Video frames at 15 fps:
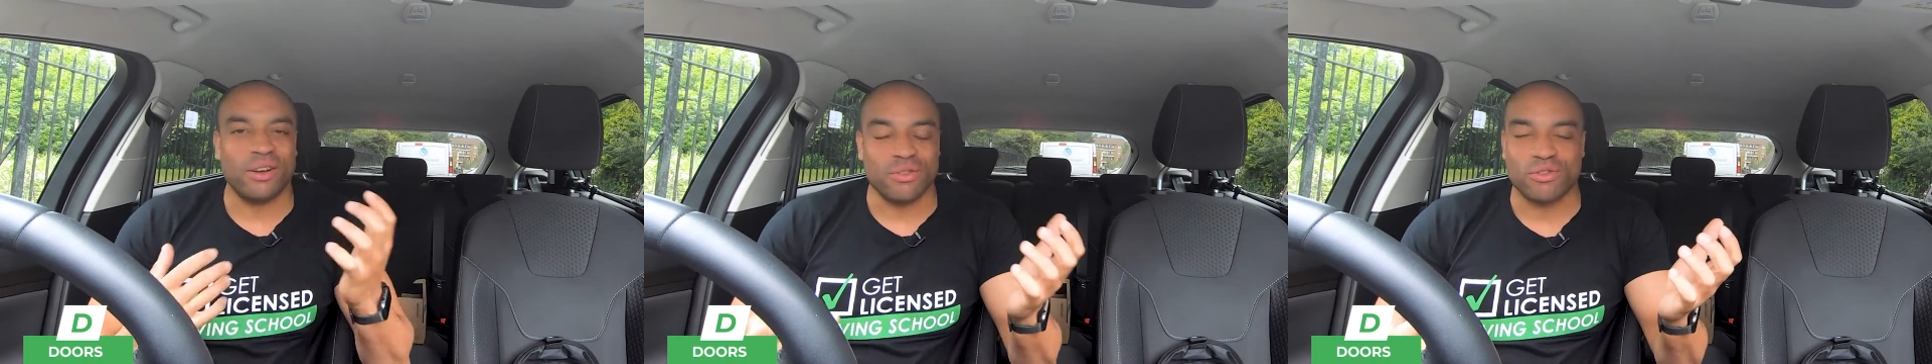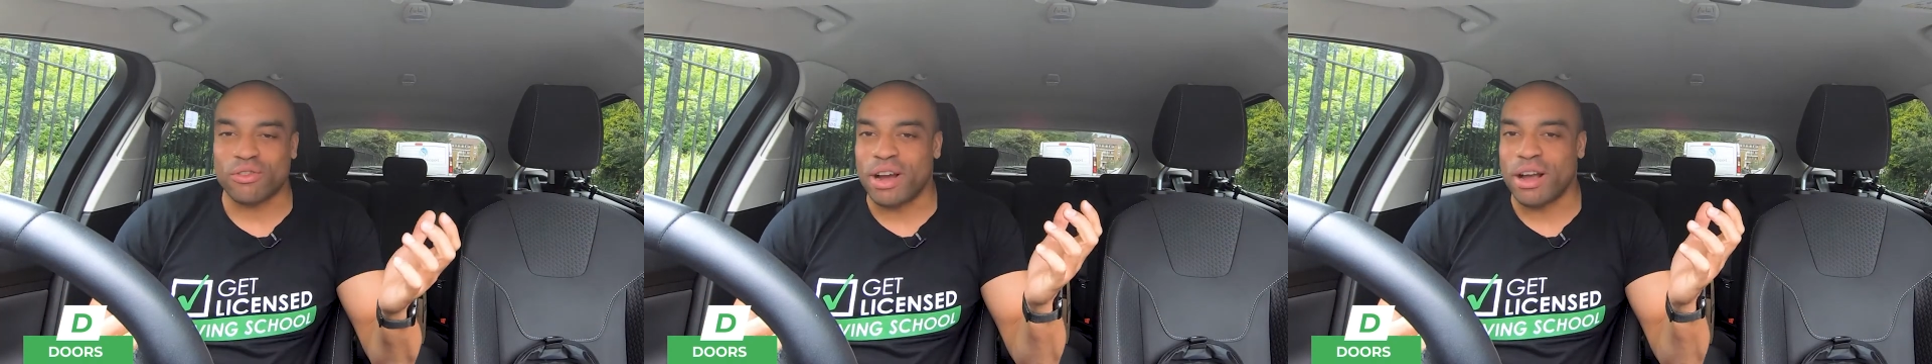
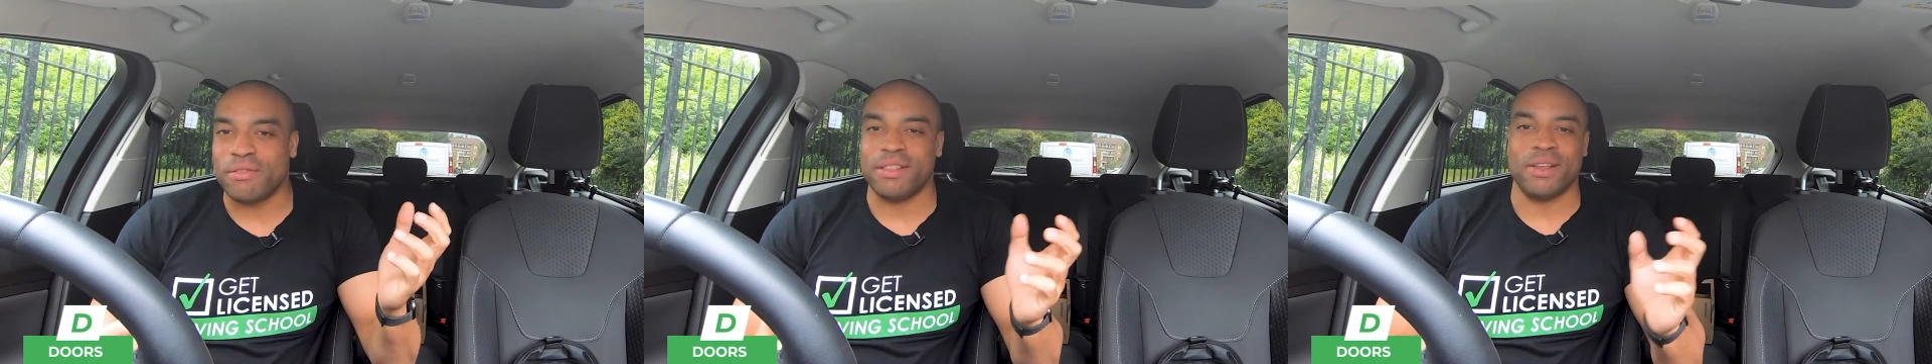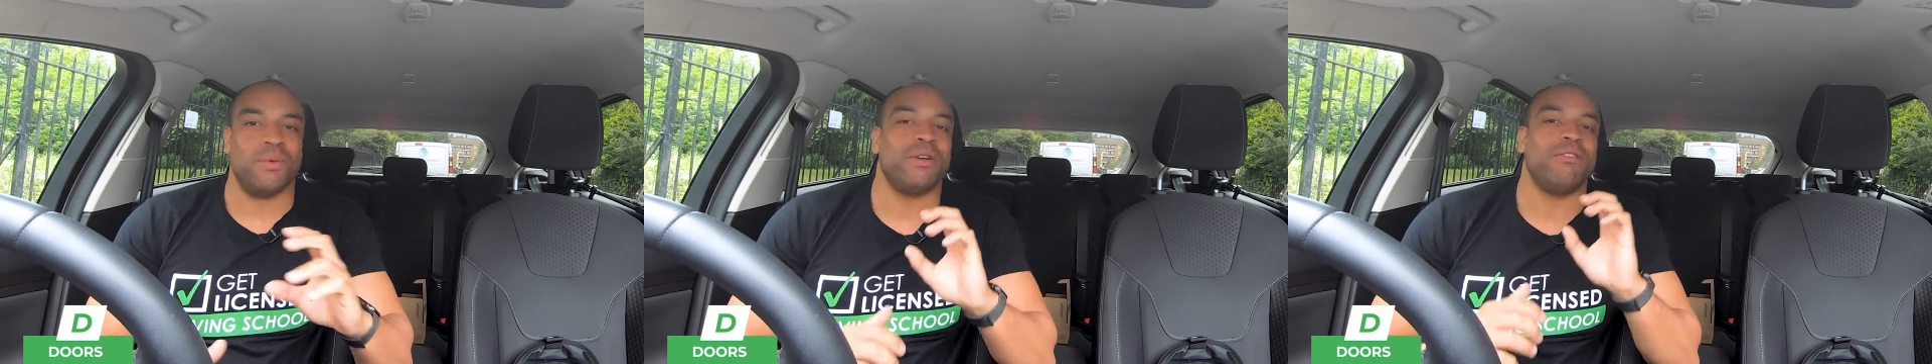don't
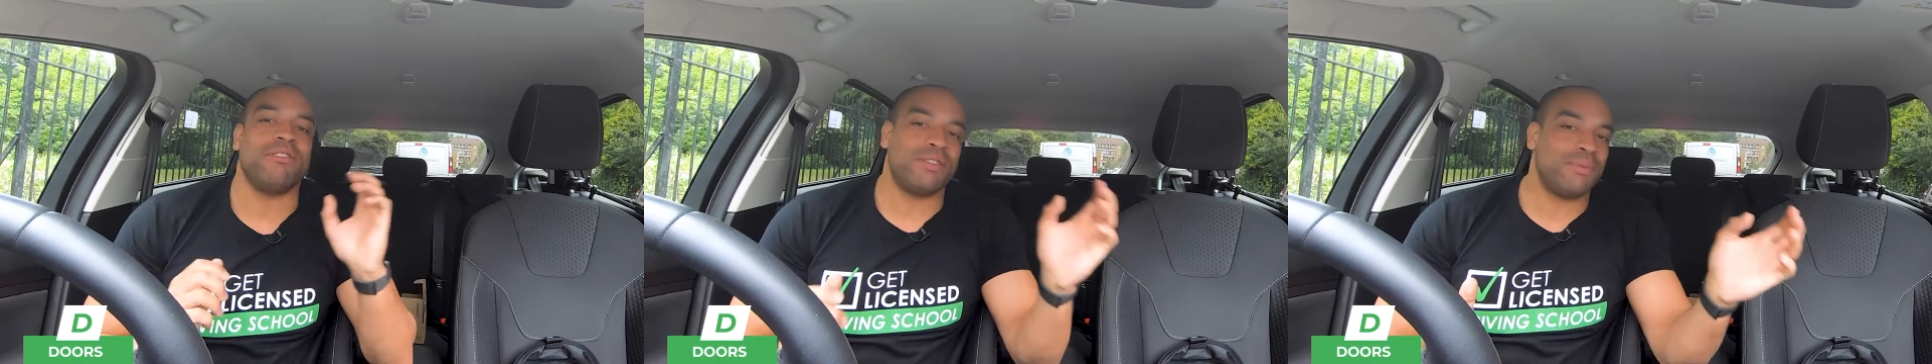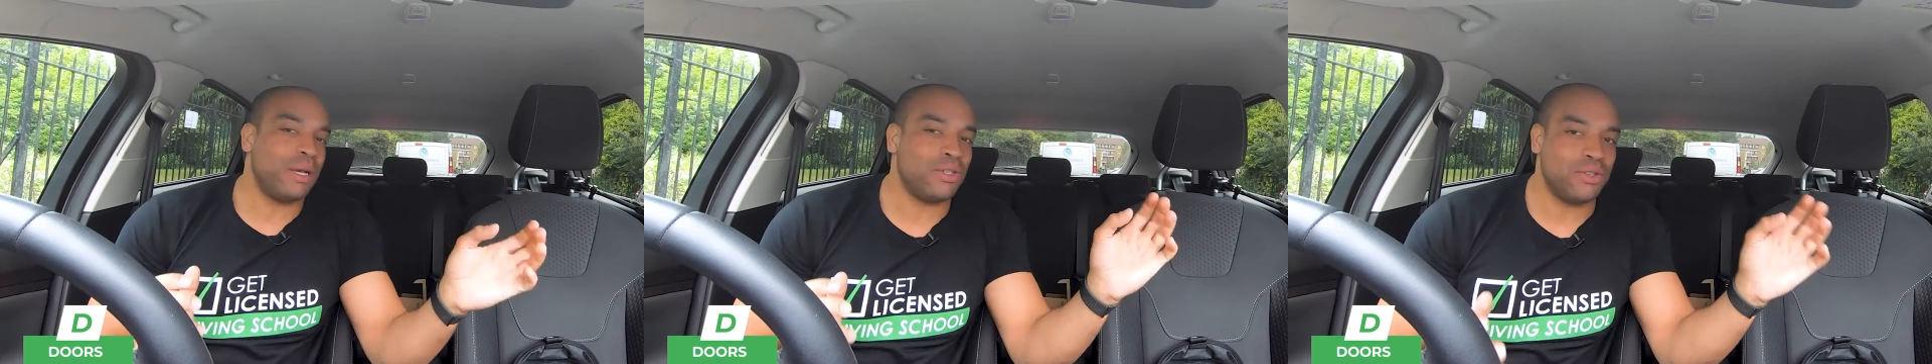drive and they want to
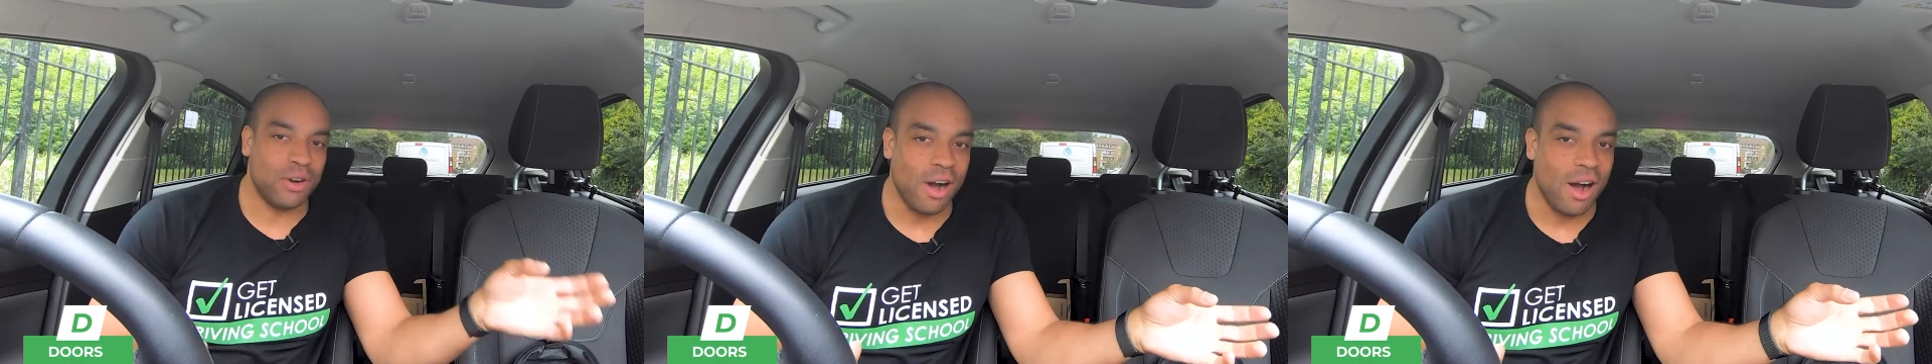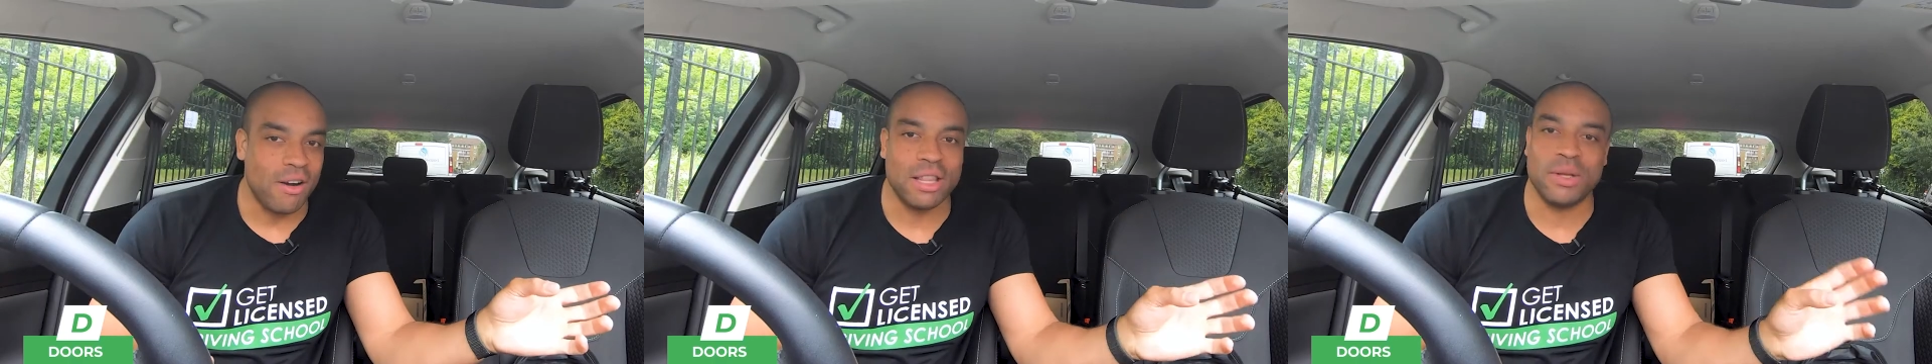respect
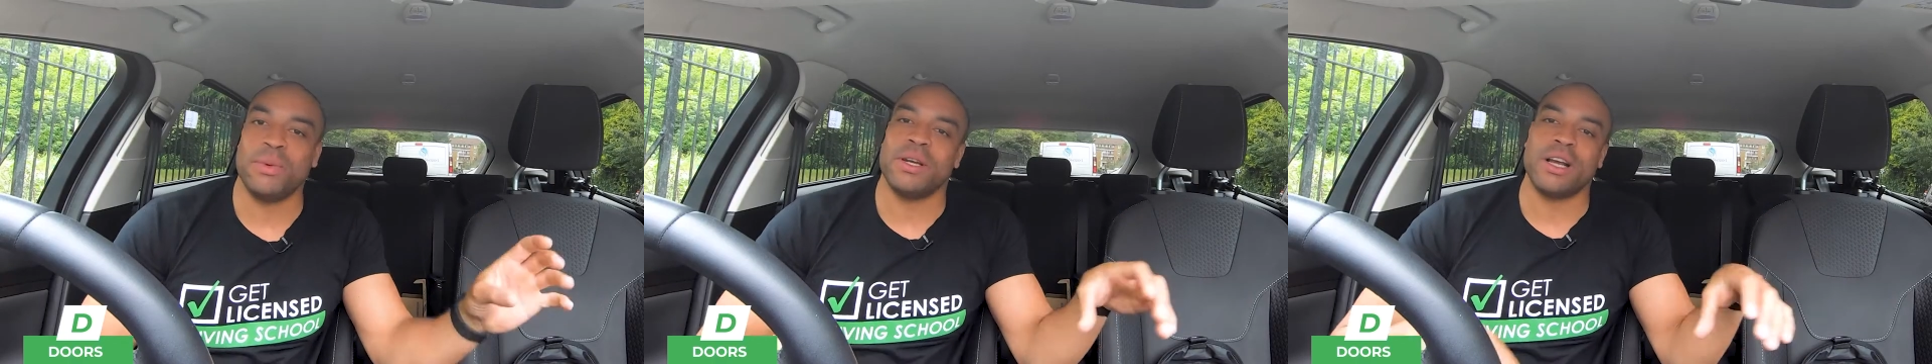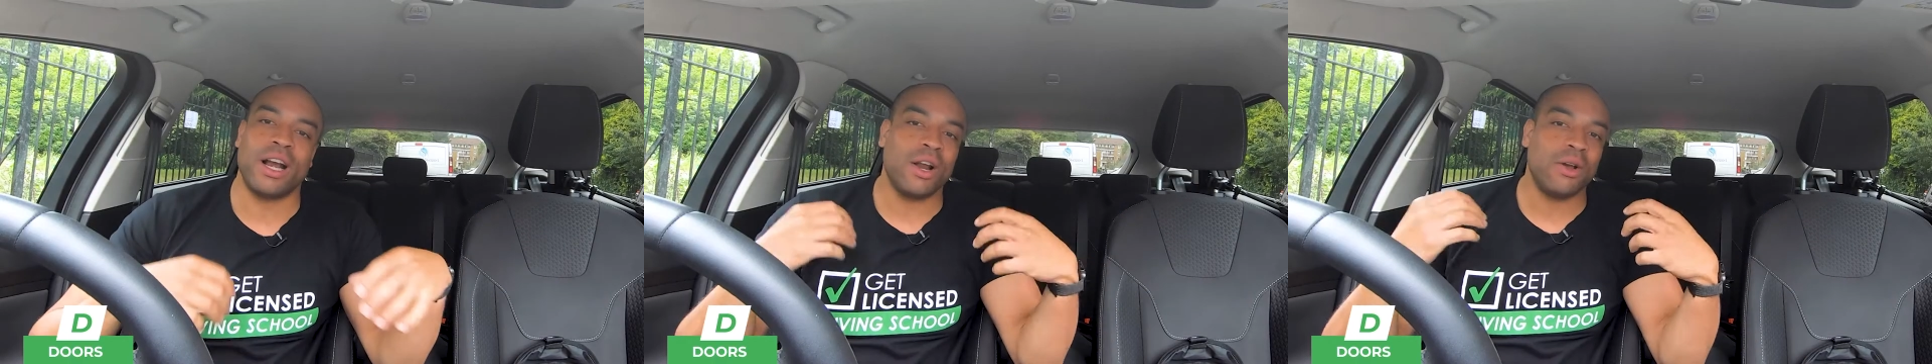your car and they want to